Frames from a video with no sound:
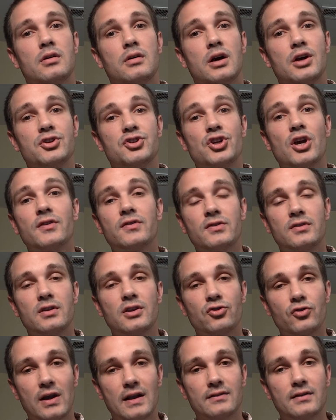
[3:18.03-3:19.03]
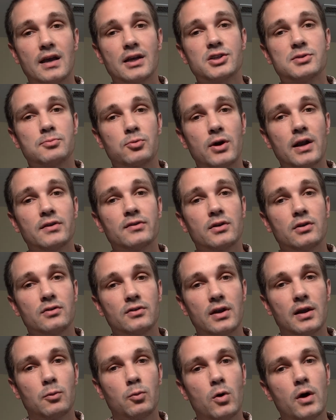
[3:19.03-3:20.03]
adjust the transaction price on
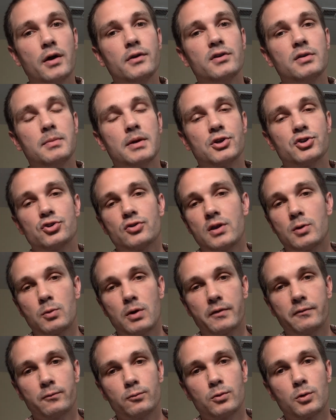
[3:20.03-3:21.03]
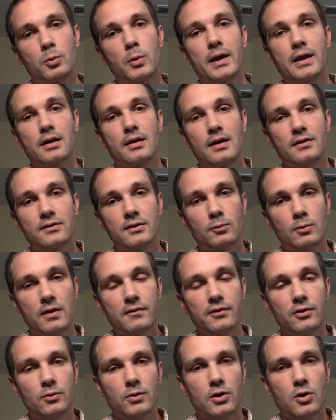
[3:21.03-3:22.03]
day one to make sure that we're recognizing
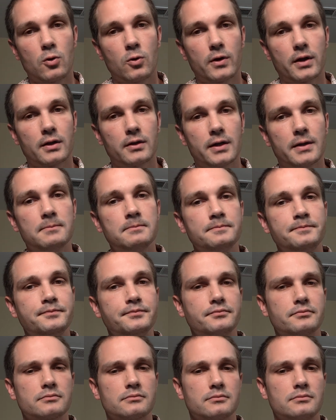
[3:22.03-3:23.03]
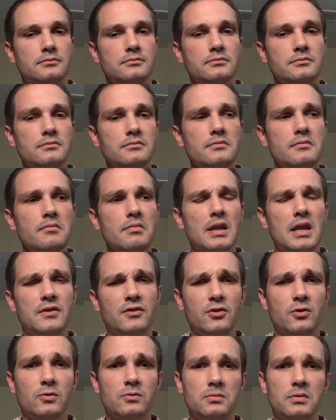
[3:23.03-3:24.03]
revenue accordingly. And
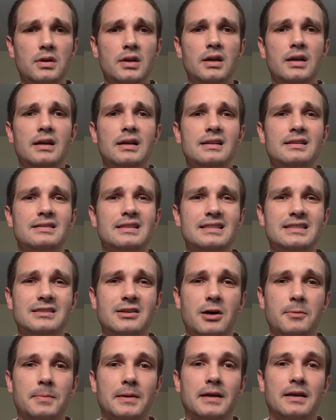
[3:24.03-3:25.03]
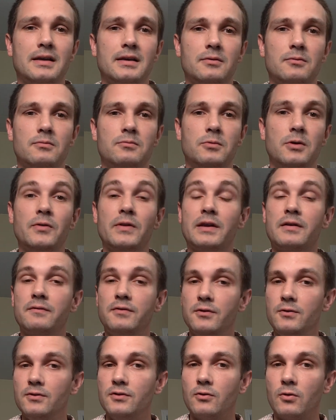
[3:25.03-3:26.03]
so this topic can really
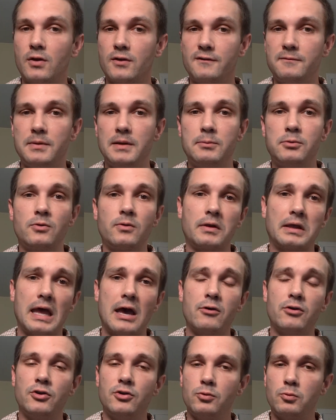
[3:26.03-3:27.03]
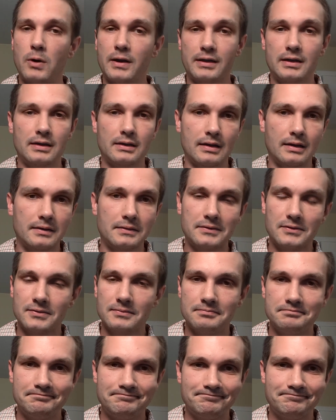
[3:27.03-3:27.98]
confuse a lot of people. Like, how do you recognize